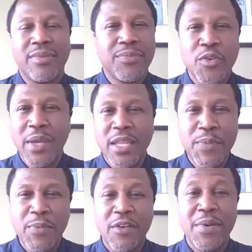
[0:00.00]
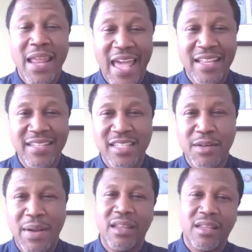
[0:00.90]
too many people have been asking
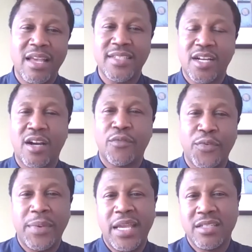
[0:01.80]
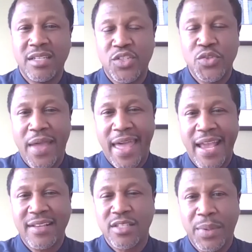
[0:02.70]
about it, and that's confirmation that you
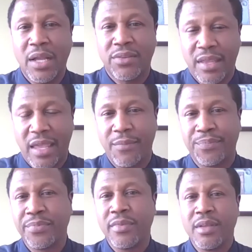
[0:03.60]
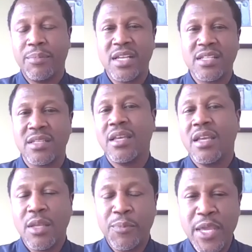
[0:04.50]
asked about that, because
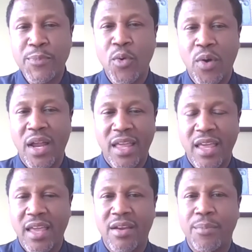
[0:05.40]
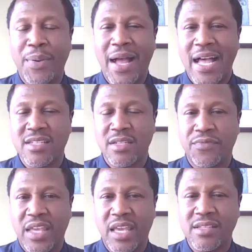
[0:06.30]
the people want to hear positive
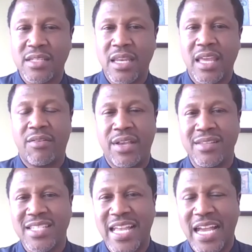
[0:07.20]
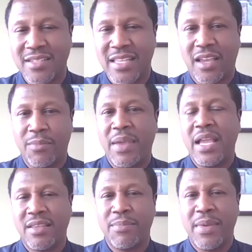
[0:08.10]
things and hear insights that can make
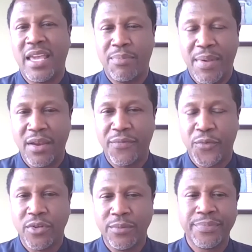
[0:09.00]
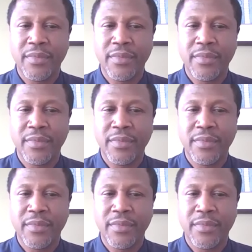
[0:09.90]
it better for them.